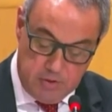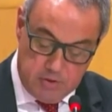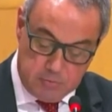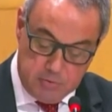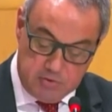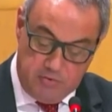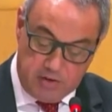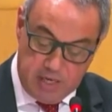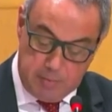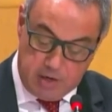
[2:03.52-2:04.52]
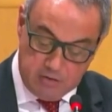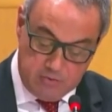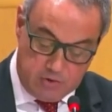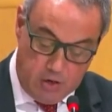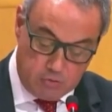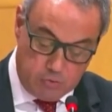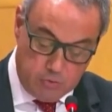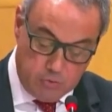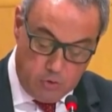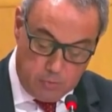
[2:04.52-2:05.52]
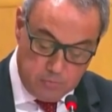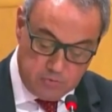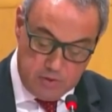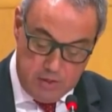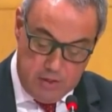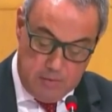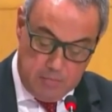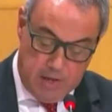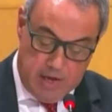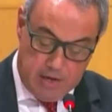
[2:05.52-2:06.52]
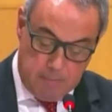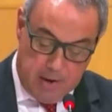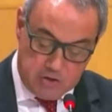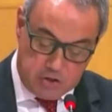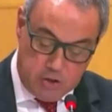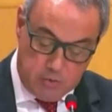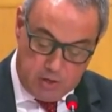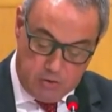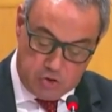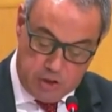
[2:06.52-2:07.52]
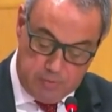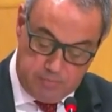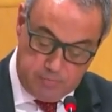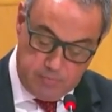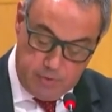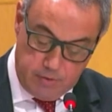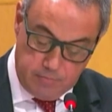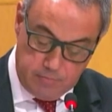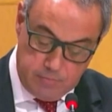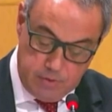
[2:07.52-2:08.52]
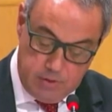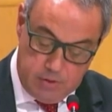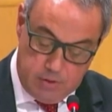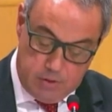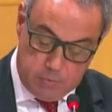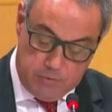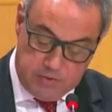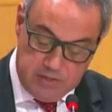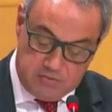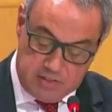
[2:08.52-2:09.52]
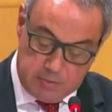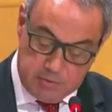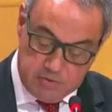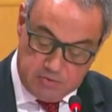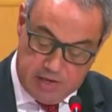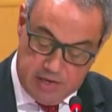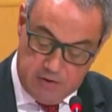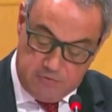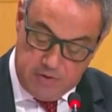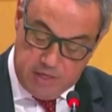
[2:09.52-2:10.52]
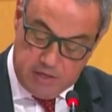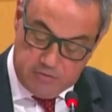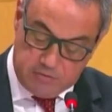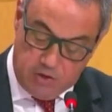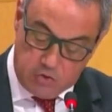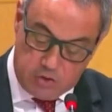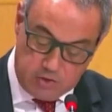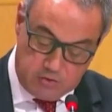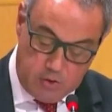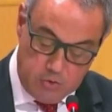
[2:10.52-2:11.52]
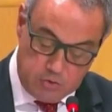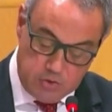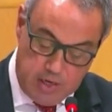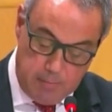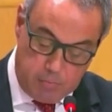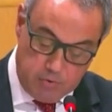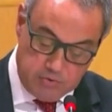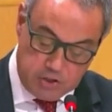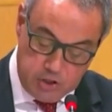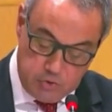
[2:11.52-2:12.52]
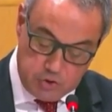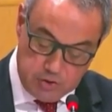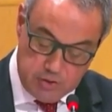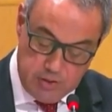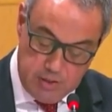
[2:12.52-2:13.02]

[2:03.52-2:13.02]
specifically because of cultural norms and a macho culture. With these stigmas and the fear of social exclusion and prosecution,